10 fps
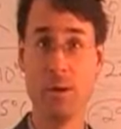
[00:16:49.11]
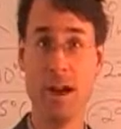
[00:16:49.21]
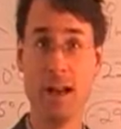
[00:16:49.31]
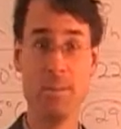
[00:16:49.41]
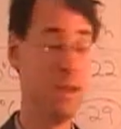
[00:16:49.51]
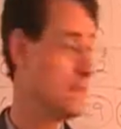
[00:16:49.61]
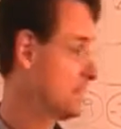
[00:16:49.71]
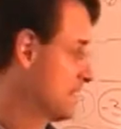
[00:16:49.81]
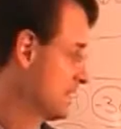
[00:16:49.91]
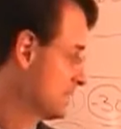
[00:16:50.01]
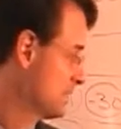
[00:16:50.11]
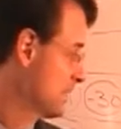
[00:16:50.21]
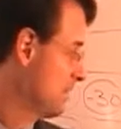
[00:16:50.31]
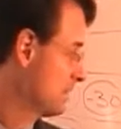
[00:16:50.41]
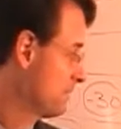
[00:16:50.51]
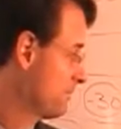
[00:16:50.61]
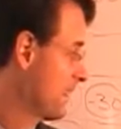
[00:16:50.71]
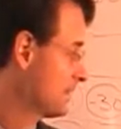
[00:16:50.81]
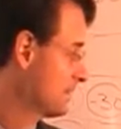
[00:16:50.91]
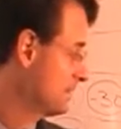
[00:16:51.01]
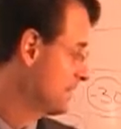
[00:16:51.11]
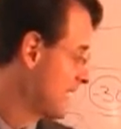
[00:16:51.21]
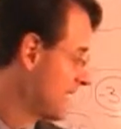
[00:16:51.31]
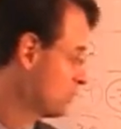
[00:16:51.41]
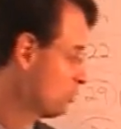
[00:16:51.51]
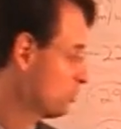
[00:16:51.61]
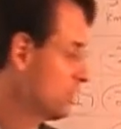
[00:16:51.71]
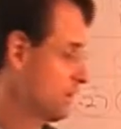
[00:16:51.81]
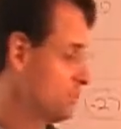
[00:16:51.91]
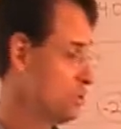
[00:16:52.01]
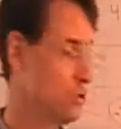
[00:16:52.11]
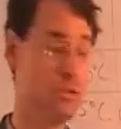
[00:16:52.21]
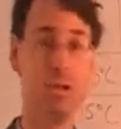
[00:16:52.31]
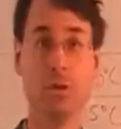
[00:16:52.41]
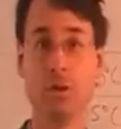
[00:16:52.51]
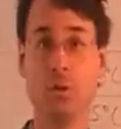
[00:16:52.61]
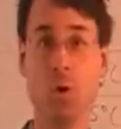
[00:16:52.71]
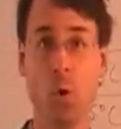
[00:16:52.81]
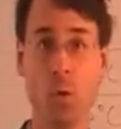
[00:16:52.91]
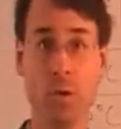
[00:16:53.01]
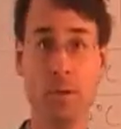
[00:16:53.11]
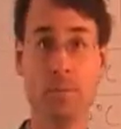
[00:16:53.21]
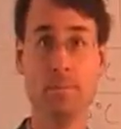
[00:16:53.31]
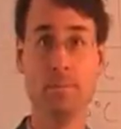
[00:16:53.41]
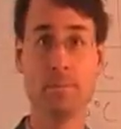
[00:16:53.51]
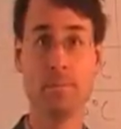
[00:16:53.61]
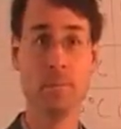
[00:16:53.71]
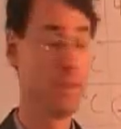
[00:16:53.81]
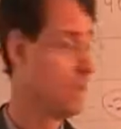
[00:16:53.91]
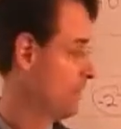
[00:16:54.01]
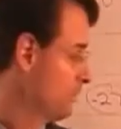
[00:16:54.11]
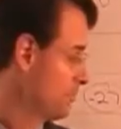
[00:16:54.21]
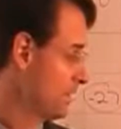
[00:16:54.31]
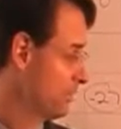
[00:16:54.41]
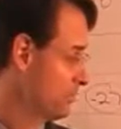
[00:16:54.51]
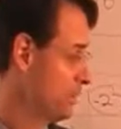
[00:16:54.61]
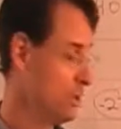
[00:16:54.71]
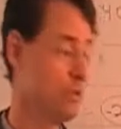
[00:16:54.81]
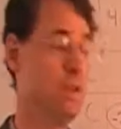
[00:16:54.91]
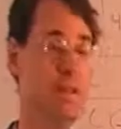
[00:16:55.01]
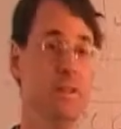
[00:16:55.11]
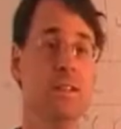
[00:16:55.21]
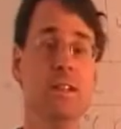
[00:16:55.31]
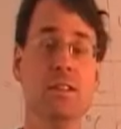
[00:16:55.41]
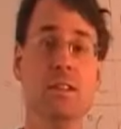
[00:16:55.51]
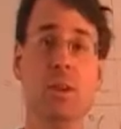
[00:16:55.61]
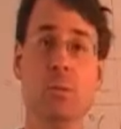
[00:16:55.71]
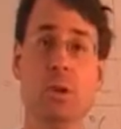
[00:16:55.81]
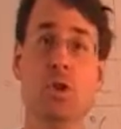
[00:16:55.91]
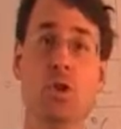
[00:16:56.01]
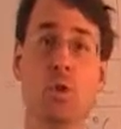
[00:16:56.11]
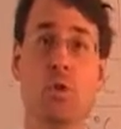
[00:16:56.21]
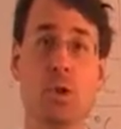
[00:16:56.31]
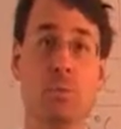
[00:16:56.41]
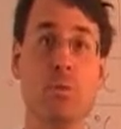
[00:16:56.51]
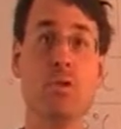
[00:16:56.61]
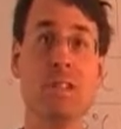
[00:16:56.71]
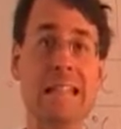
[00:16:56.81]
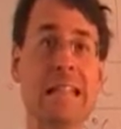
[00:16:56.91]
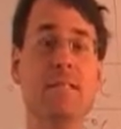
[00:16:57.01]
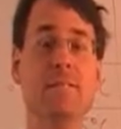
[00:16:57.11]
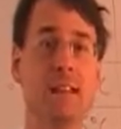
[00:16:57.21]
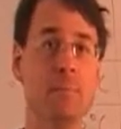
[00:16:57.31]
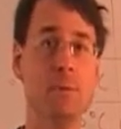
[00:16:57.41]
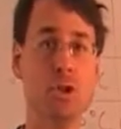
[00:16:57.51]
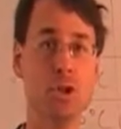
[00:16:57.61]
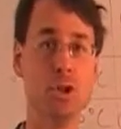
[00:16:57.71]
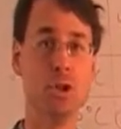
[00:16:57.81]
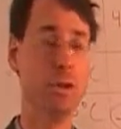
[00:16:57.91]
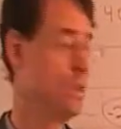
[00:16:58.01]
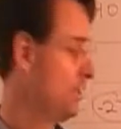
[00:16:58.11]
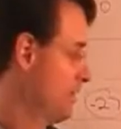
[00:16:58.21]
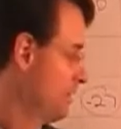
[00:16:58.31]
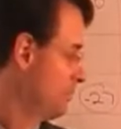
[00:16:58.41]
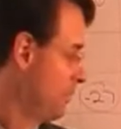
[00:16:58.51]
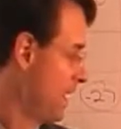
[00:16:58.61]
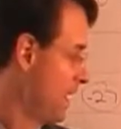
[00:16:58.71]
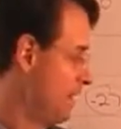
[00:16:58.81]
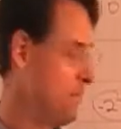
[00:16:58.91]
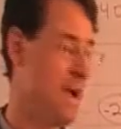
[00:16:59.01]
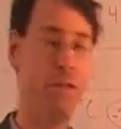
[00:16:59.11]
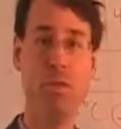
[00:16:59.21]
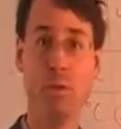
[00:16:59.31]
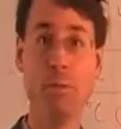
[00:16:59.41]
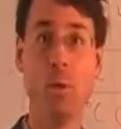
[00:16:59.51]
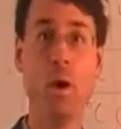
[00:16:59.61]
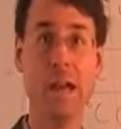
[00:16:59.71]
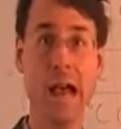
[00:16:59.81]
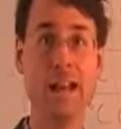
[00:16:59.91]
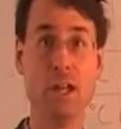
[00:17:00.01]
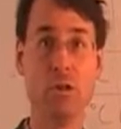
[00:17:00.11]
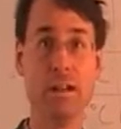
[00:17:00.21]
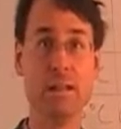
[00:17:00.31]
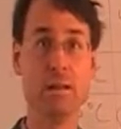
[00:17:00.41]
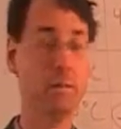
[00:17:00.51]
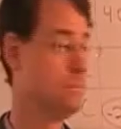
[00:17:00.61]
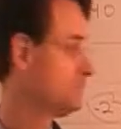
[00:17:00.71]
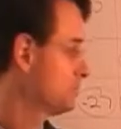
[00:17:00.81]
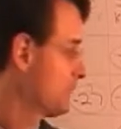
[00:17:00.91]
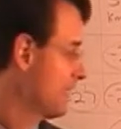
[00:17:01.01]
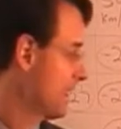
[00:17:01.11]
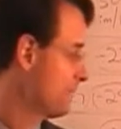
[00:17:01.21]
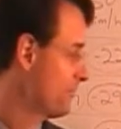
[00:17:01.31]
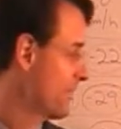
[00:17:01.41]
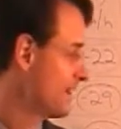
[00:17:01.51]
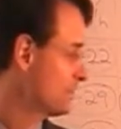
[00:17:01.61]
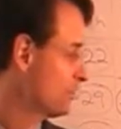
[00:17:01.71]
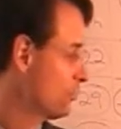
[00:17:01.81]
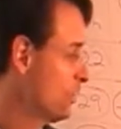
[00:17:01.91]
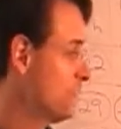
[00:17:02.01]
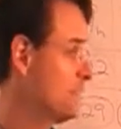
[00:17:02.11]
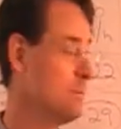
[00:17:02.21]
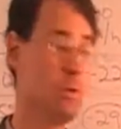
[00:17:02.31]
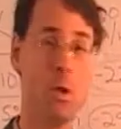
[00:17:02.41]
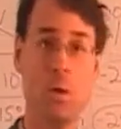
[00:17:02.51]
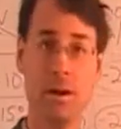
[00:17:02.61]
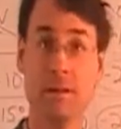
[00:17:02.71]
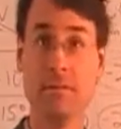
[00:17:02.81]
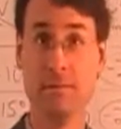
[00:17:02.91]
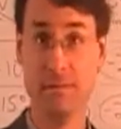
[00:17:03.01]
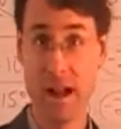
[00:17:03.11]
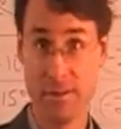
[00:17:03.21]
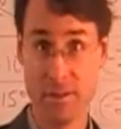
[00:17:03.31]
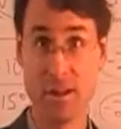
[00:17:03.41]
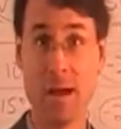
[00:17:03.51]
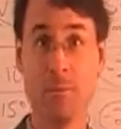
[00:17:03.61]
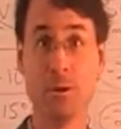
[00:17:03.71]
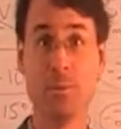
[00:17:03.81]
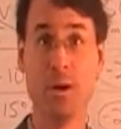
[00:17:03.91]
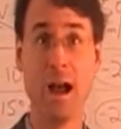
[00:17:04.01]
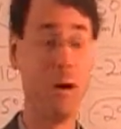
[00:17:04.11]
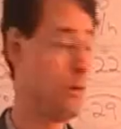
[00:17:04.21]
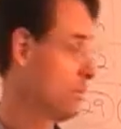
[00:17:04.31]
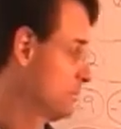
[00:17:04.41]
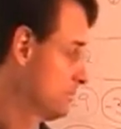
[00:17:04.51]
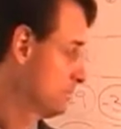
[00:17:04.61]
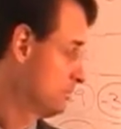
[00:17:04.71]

whether or not it makes sense. The fact that the actual temperature is a little colder by 3 degrees is going to reduce the perceived temperature by about 3.9 degrees. And the fact that the wind is blowing 5 kilometers per hour